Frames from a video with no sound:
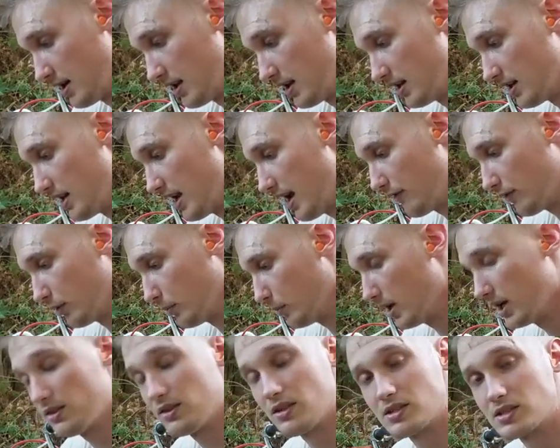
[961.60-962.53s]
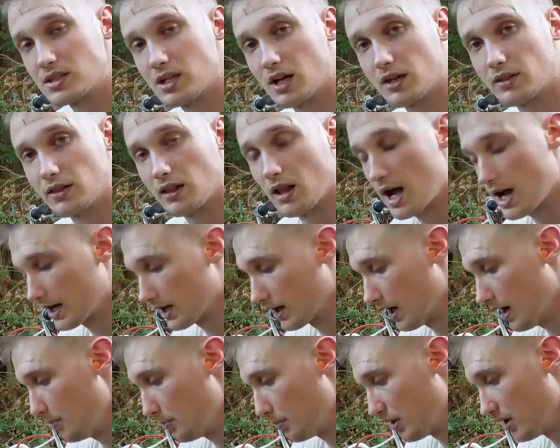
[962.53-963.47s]
never made this gun lock
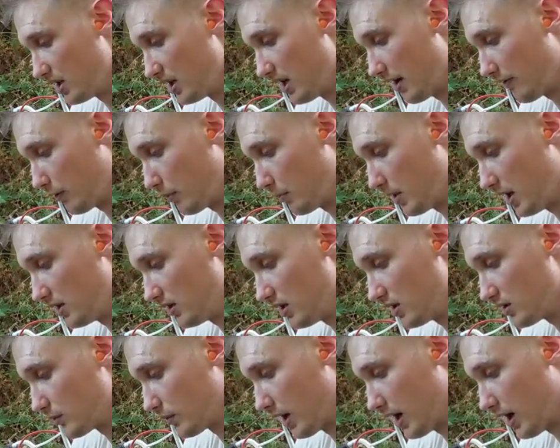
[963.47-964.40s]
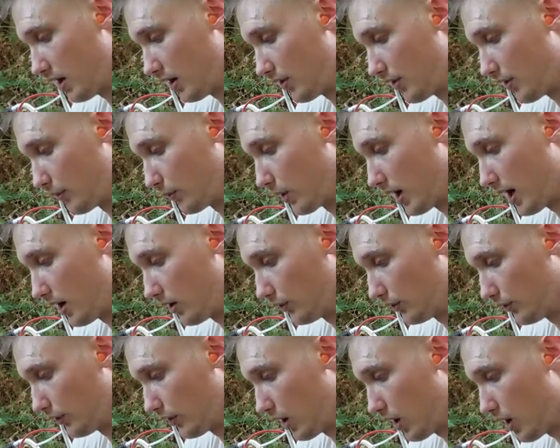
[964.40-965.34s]
up and never made these round the
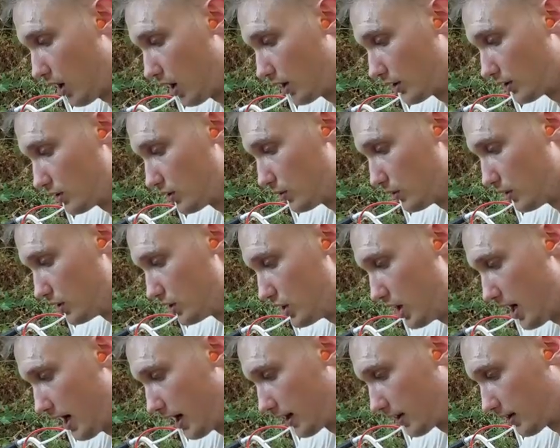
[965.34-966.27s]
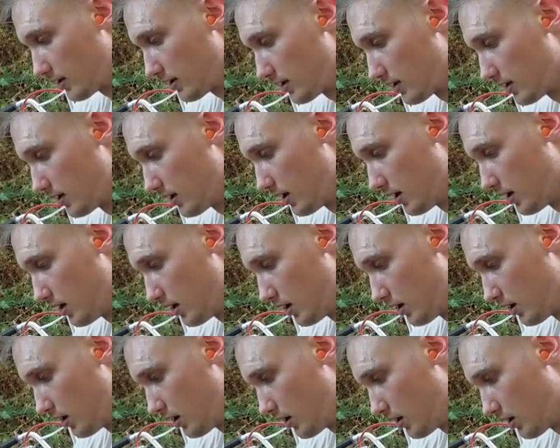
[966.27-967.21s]
rounds hard to eject.
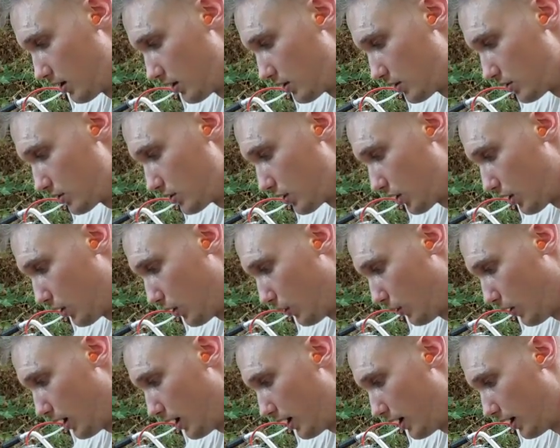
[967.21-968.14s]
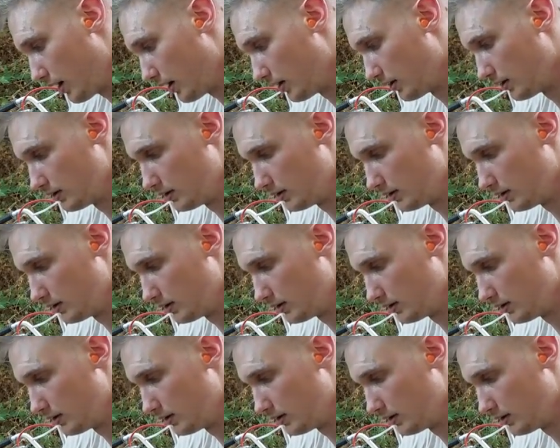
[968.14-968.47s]
So uh,